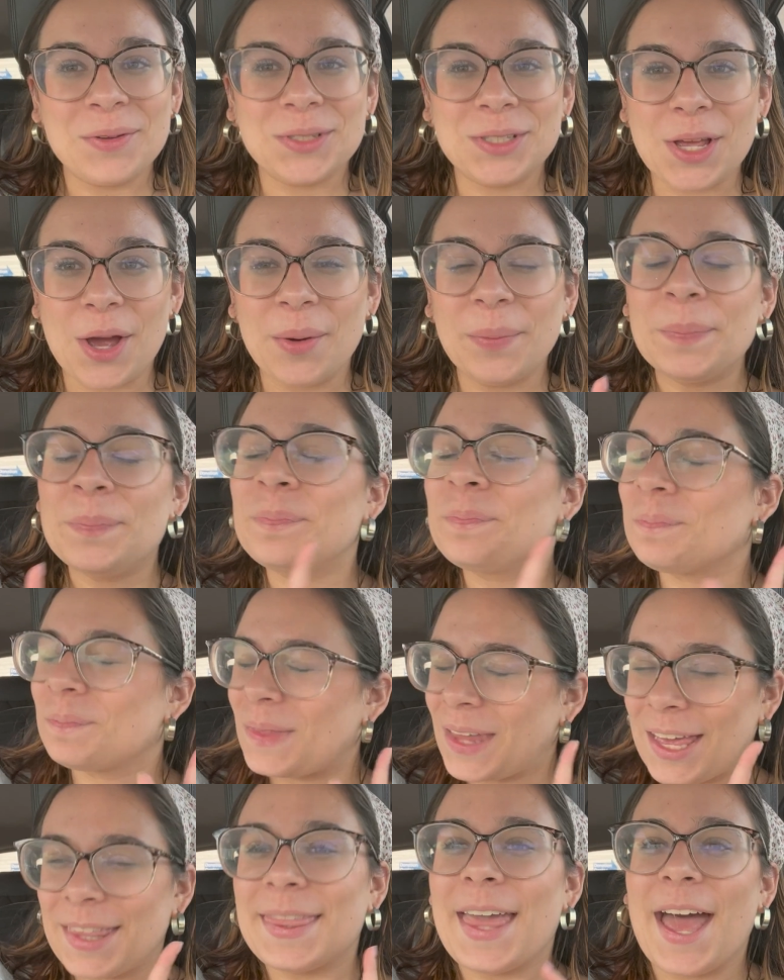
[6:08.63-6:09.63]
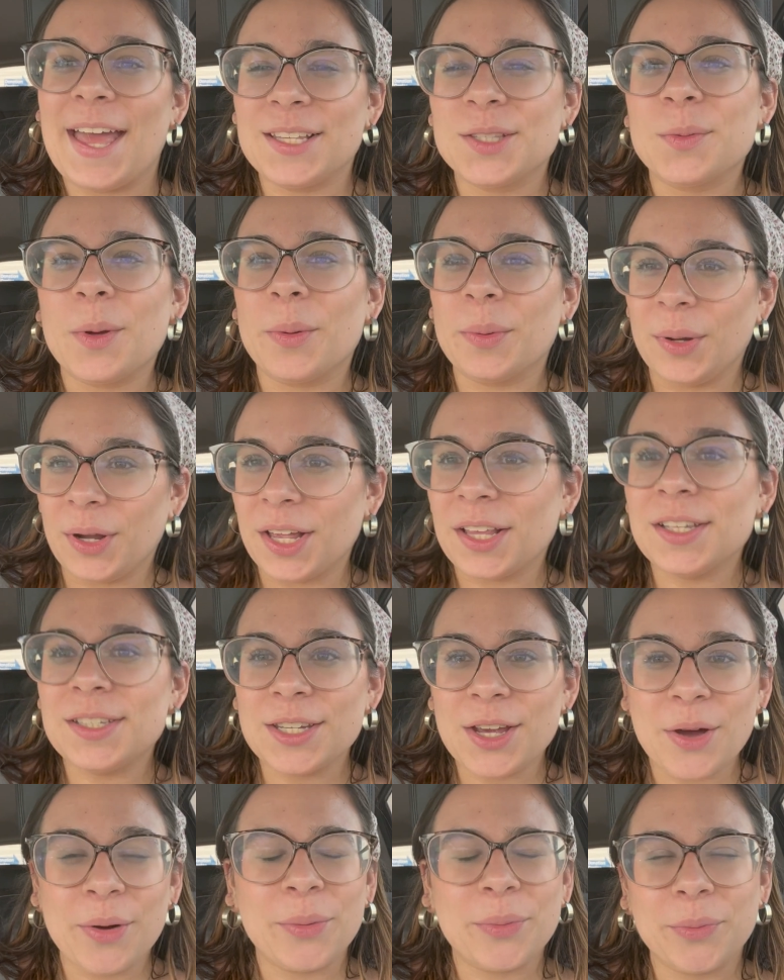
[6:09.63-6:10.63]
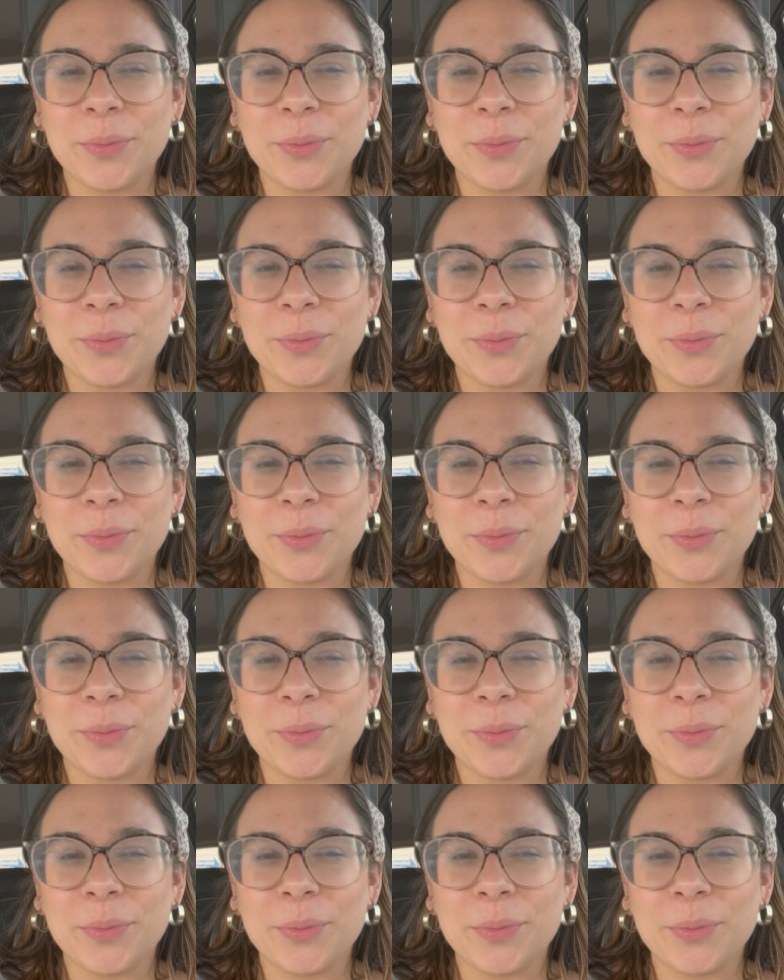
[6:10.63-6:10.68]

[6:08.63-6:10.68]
So that is what we're gonna do.